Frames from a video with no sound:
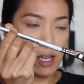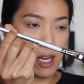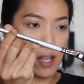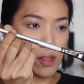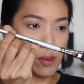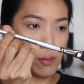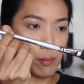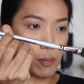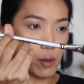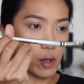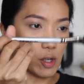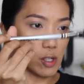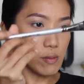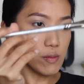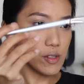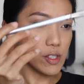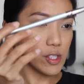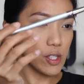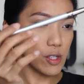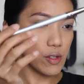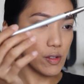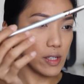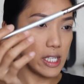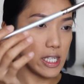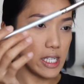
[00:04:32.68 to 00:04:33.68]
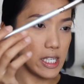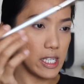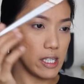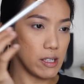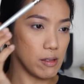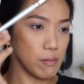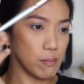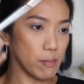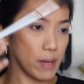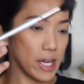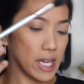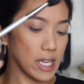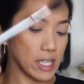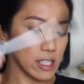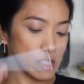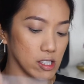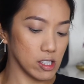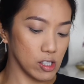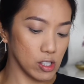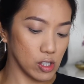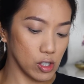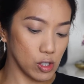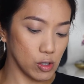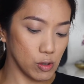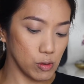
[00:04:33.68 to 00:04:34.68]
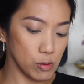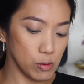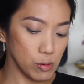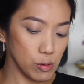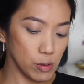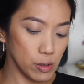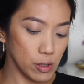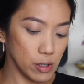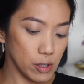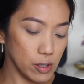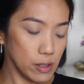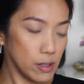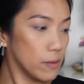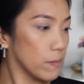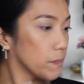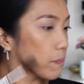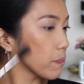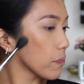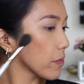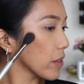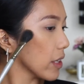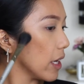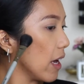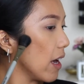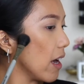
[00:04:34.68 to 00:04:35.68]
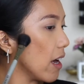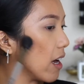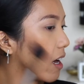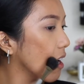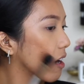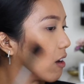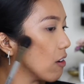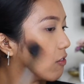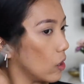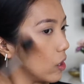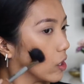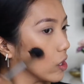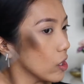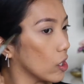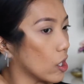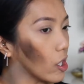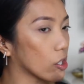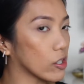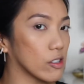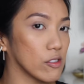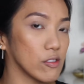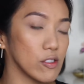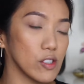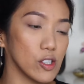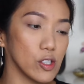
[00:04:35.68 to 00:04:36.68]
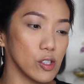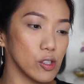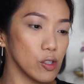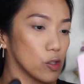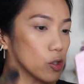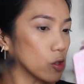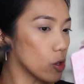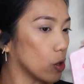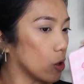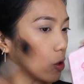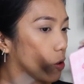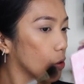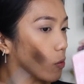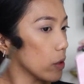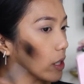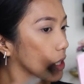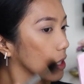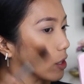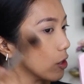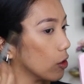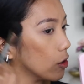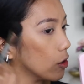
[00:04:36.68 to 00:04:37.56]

at the bottom, so it makes you have a lot of control when